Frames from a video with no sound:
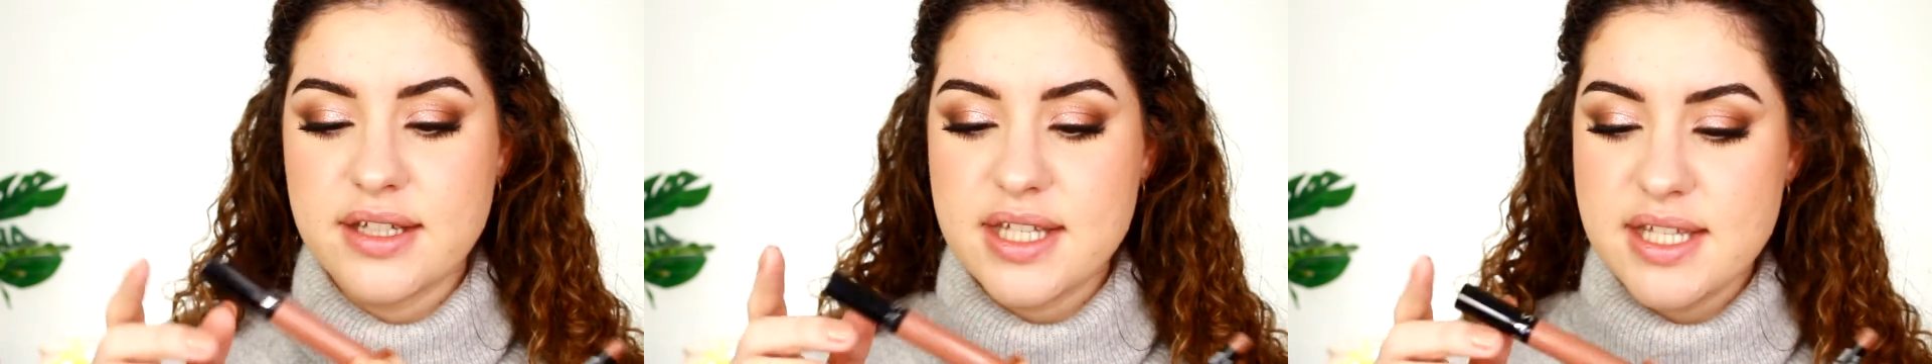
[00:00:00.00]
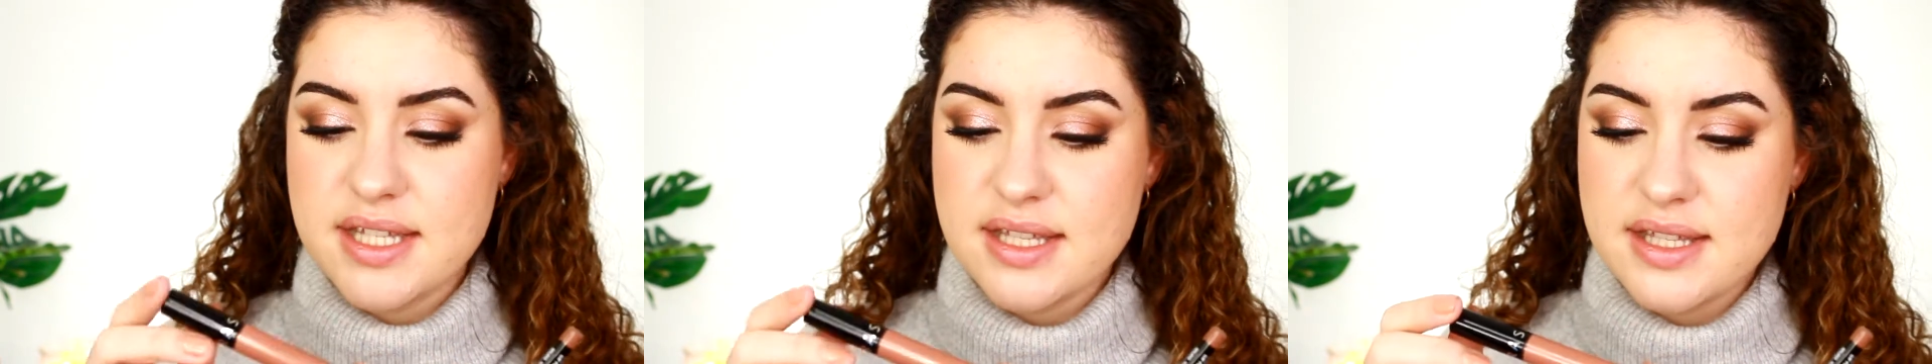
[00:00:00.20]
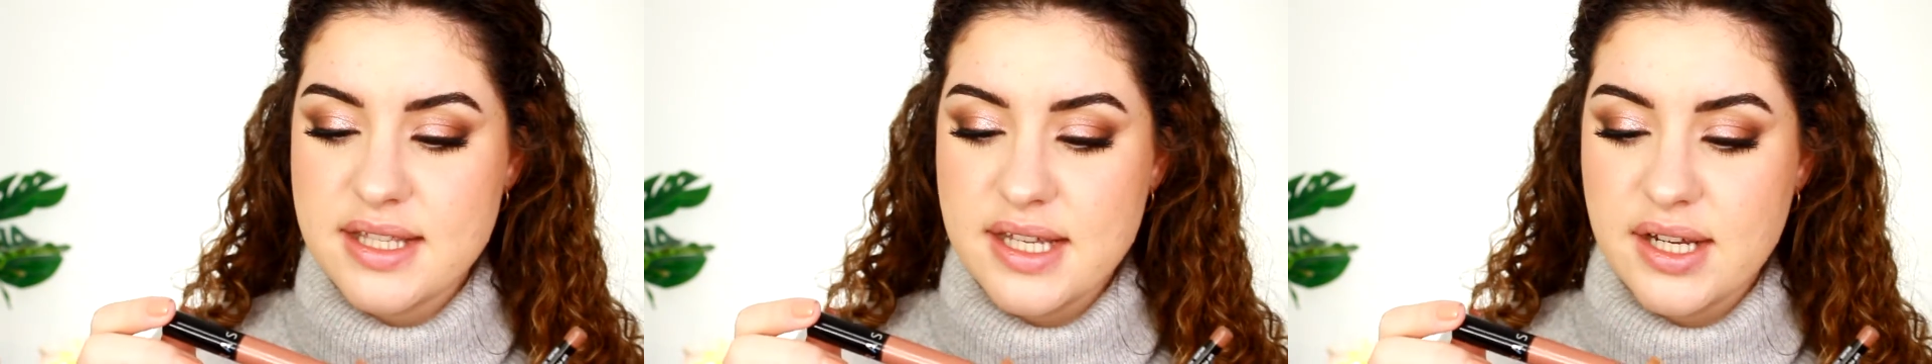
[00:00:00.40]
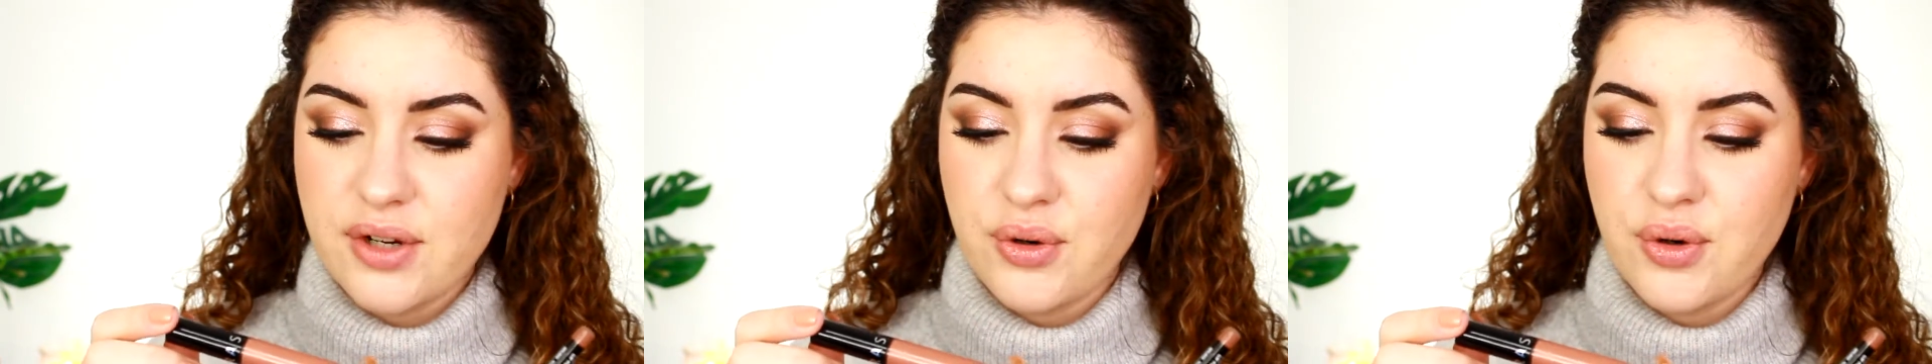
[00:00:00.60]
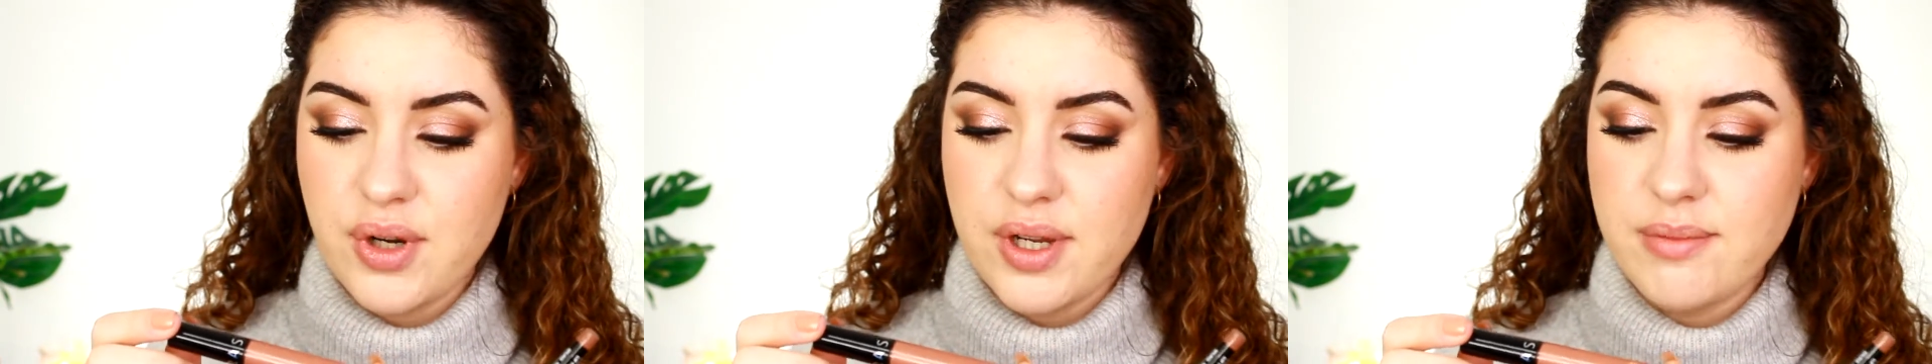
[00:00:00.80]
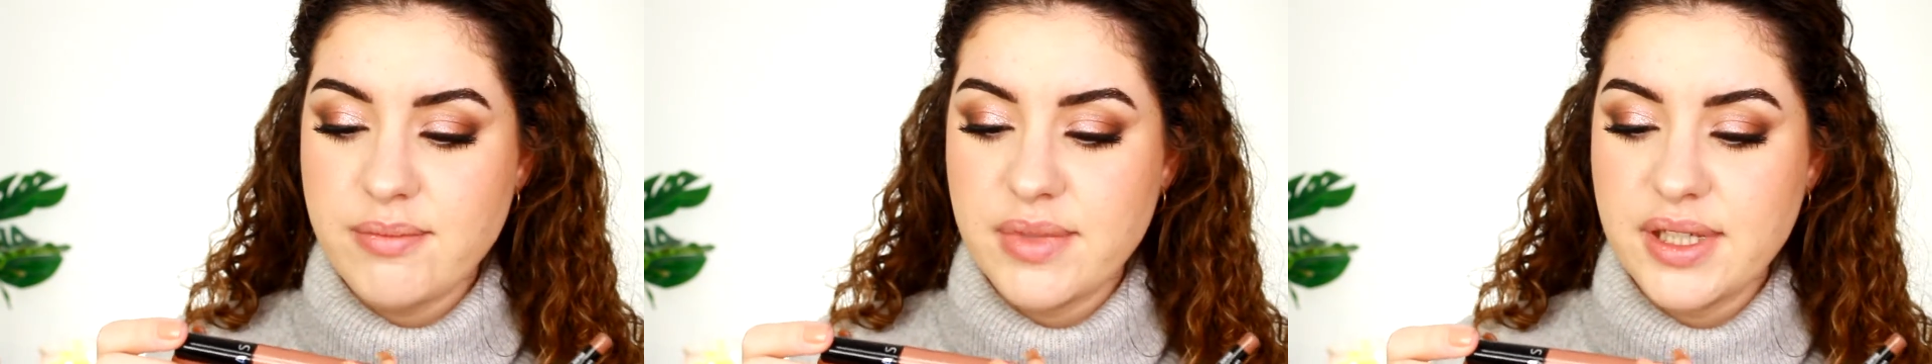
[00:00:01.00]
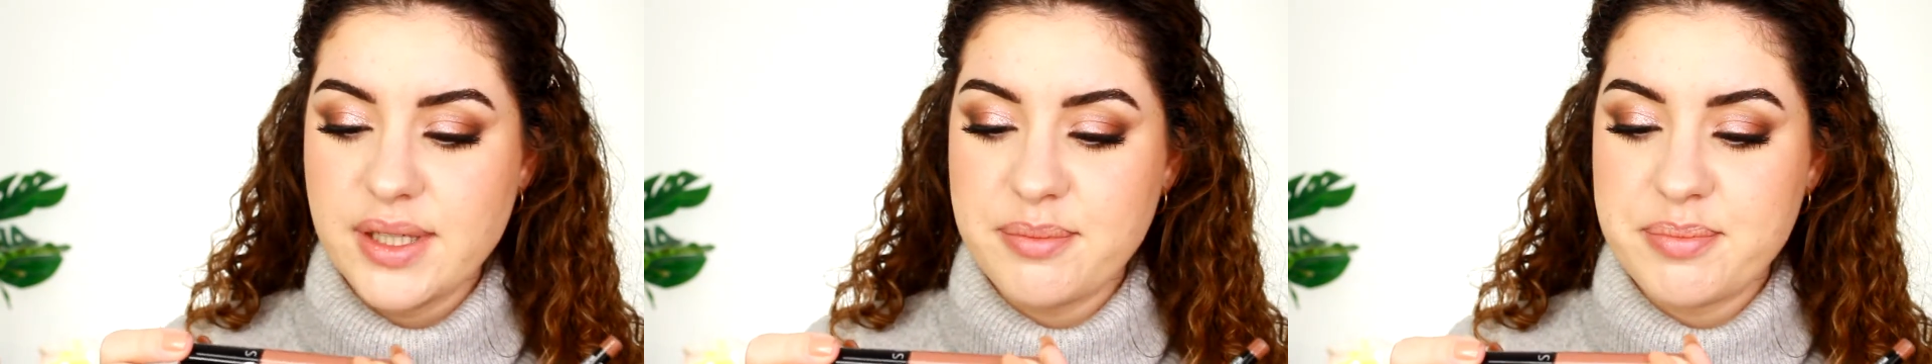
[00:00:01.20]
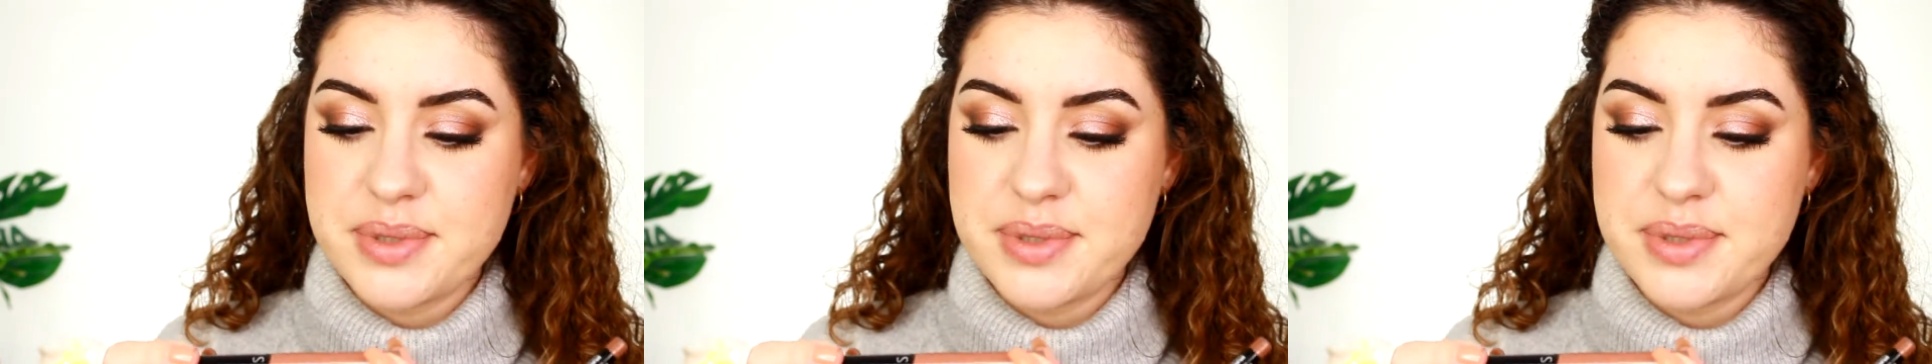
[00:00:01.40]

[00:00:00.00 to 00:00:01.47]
This is the Cream Lip